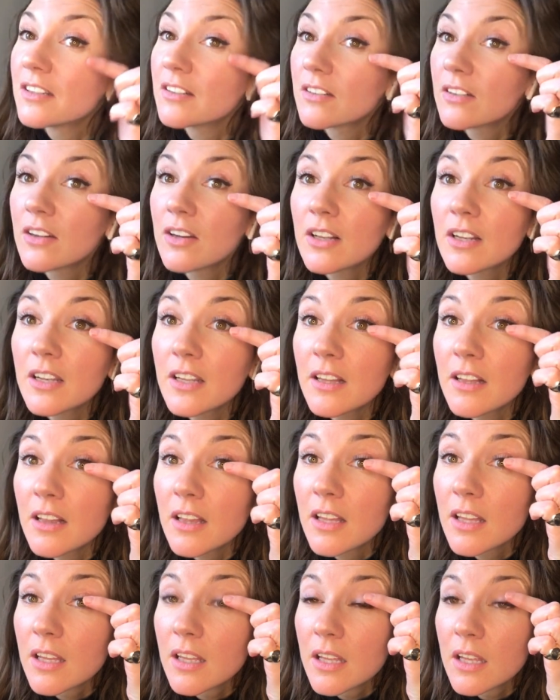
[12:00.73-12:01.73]
Got a little,
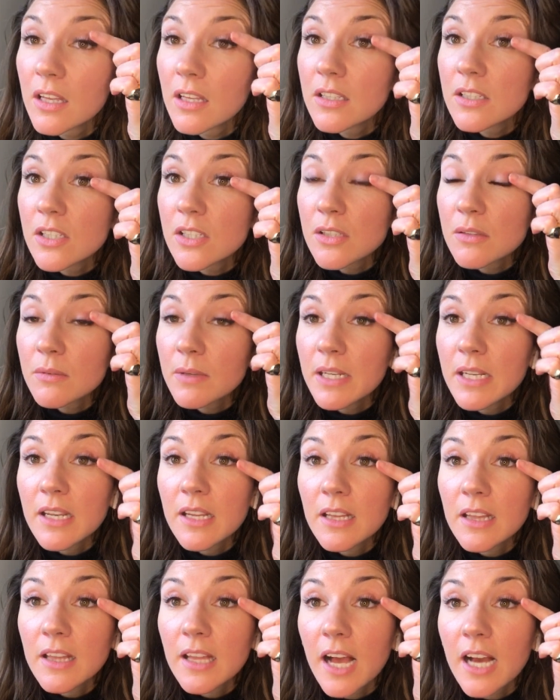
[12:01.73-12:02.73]
sweet
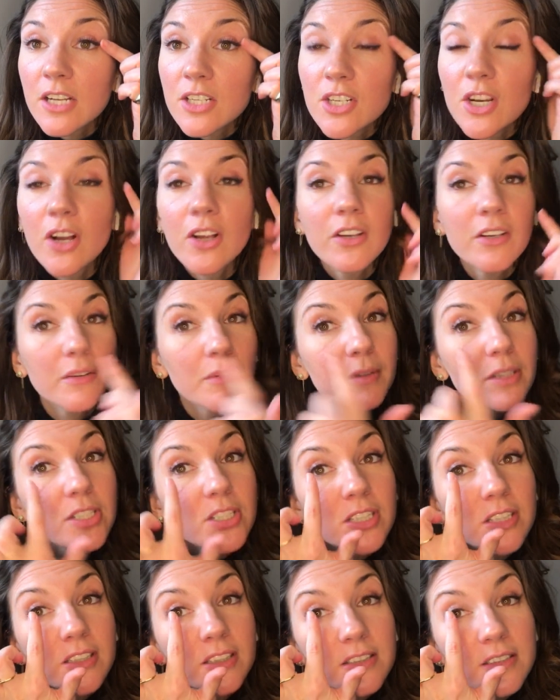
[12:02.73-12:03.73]
little lash on, which
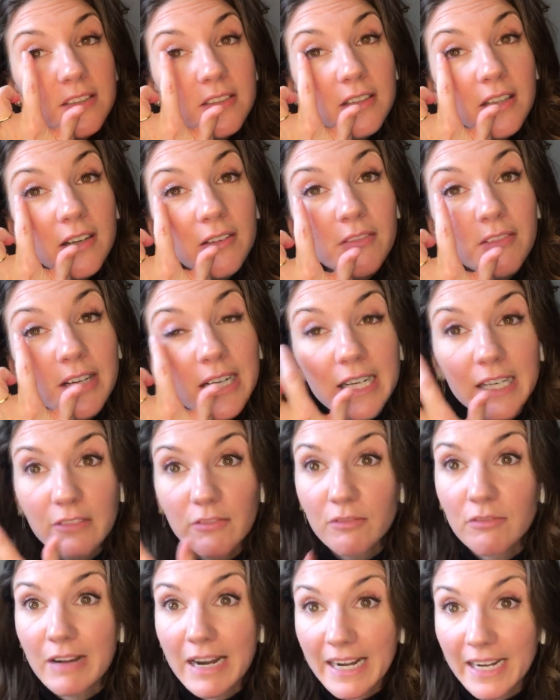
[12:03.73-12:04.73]
is, they're really,
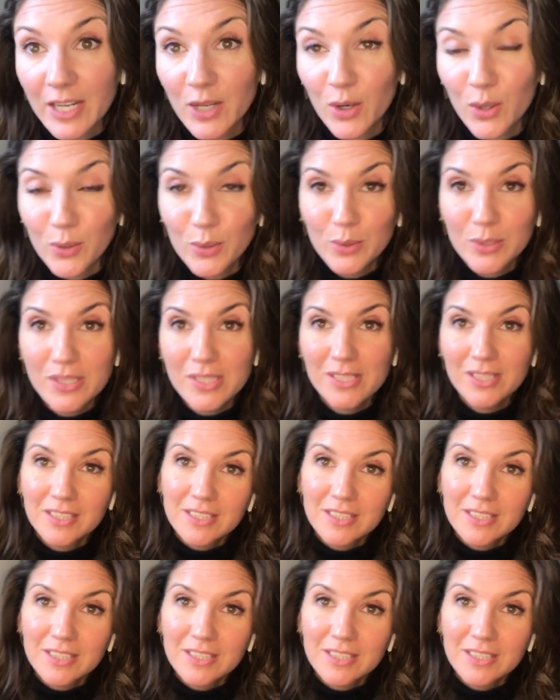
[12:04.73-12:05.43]
really old.